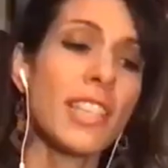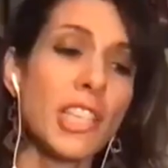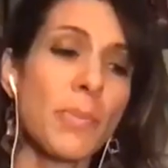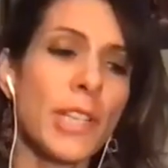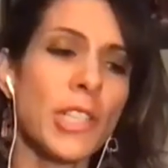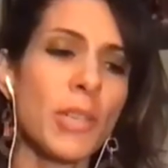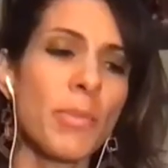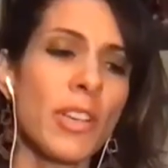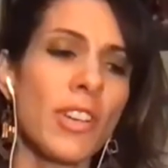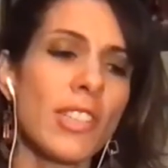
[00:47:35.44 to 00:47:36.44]
like, especially
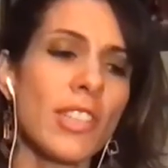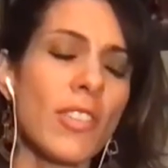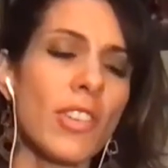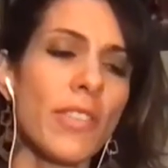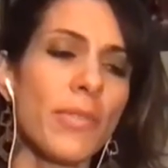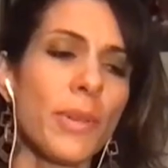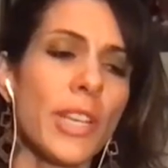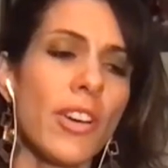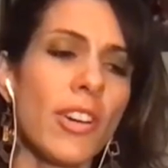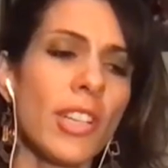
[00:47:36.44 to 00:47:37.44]
because, you know, if
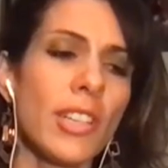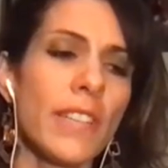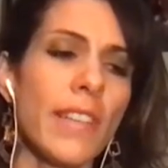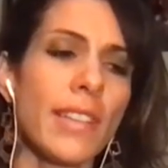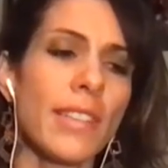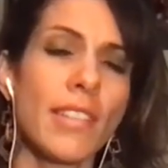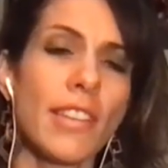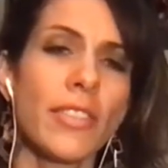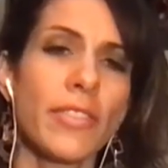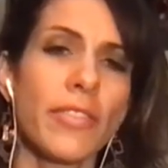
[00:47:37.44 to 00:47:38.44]
we are in that
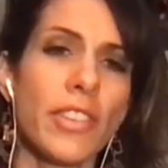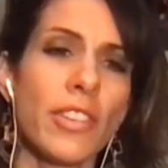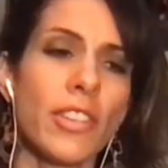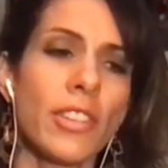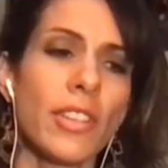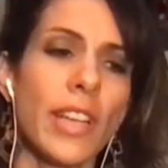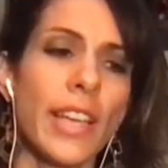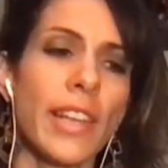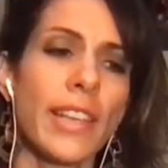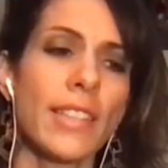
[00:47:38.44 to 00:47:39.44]
state of fear
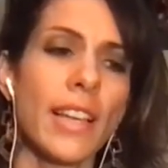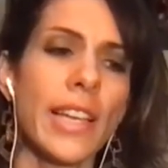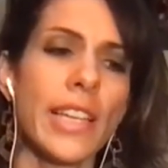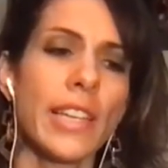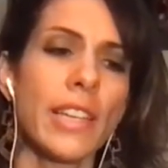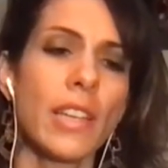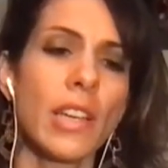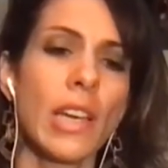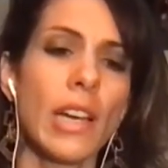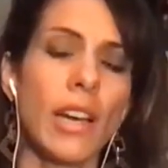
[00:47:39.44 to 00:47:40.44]
and anxiety
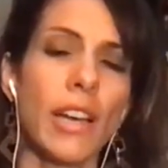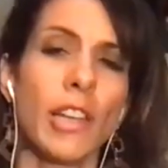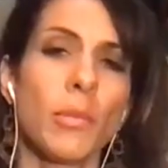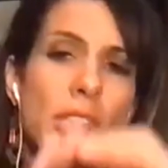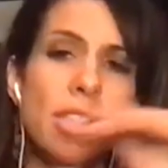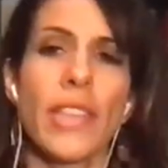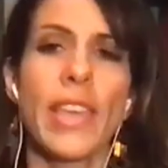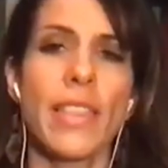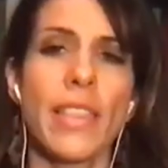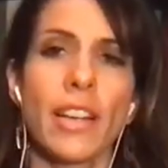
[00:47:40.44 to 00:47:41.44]
uh, and we
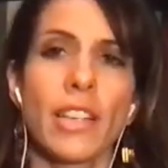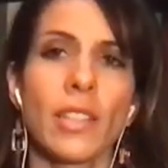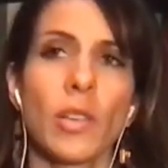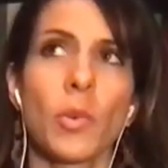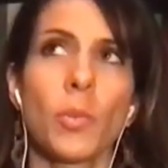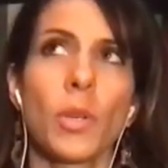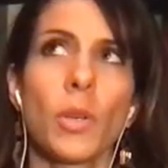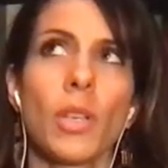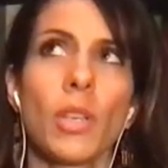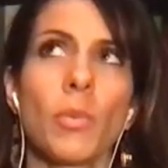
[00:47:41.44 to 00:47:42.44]
stay there,
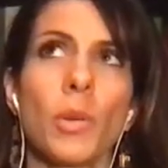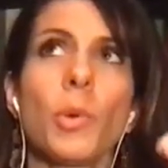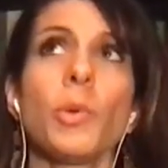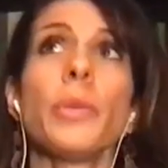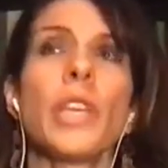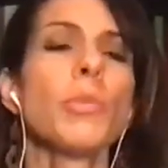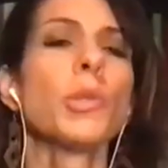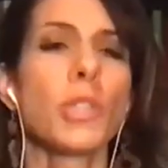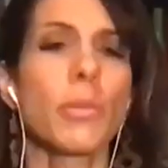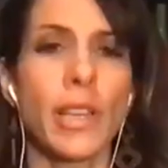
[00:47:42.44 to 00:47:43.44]
we, we won't be
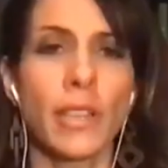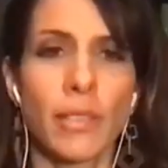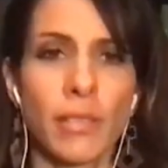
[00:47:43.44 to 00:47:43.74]
able to make